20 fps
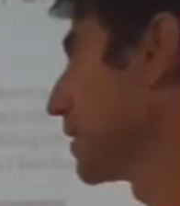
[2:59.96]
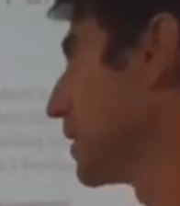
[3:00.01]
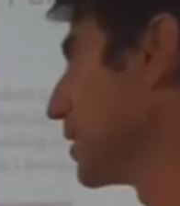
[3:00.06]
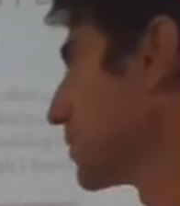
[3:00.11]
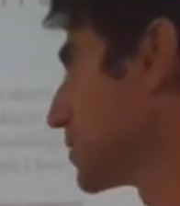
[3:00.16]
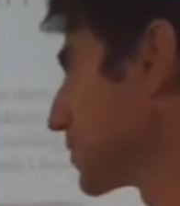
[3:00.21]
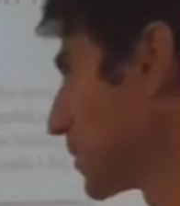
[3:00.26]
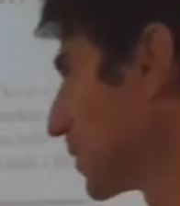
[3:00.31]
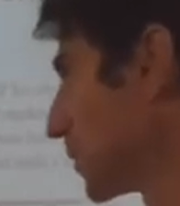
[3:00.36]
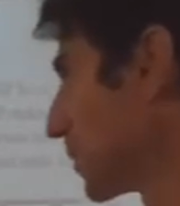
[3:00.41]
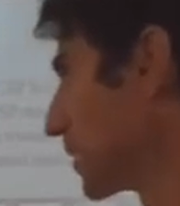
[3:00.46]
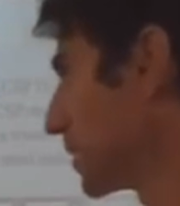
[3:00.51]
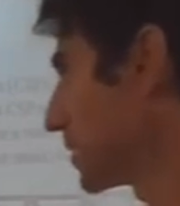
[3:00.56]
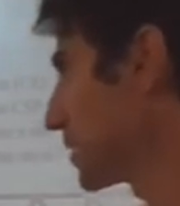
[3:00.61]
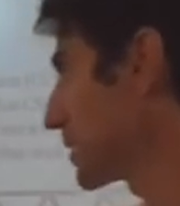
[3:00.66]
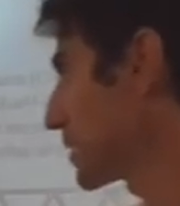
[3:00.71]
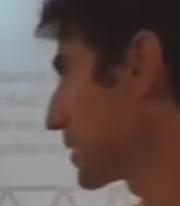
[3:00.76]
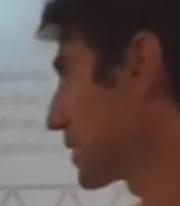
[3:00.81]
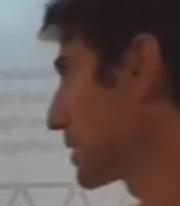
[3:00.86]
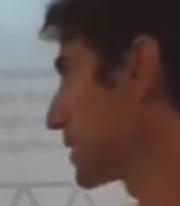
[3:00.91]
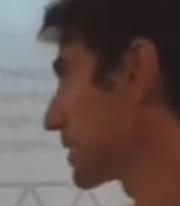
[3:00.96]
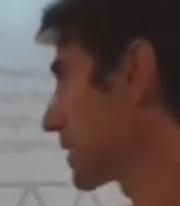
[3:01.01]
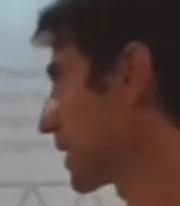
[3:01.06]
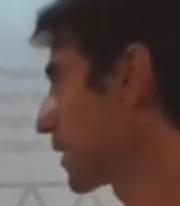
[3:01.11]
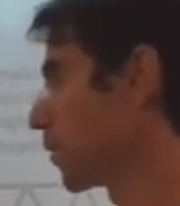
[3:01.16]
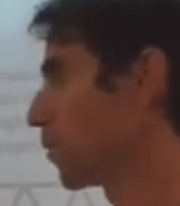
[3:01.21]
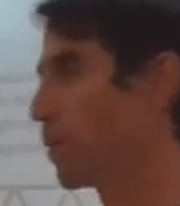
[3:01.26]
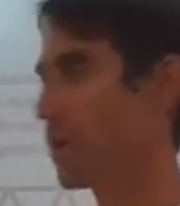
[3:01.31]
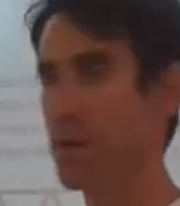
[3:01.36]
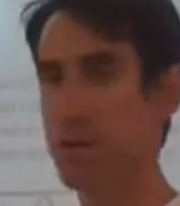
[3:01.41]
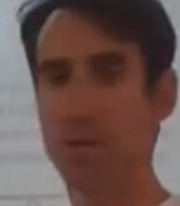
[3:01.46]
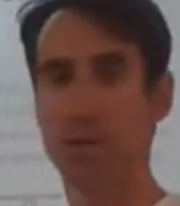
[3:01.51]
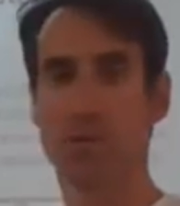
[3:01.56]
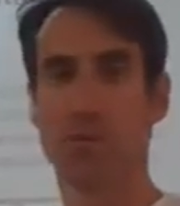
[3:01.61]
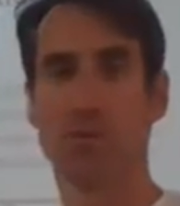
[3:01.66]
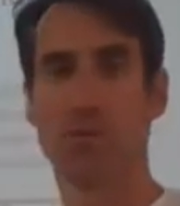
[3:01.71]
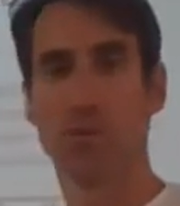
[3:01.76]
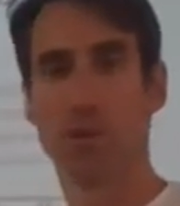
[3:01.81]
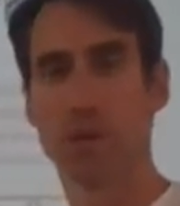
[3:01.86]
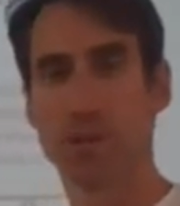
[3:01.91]
So this is a
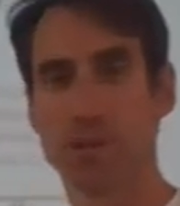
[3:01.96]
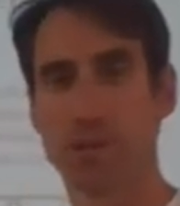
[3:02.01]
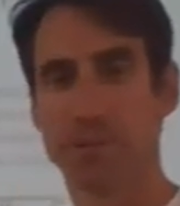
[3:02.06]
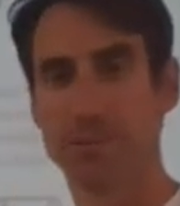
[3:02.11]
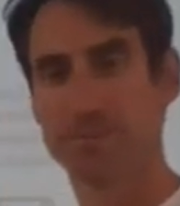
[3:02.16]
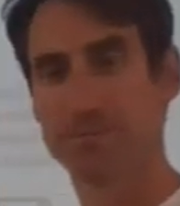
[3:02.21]
1-foot,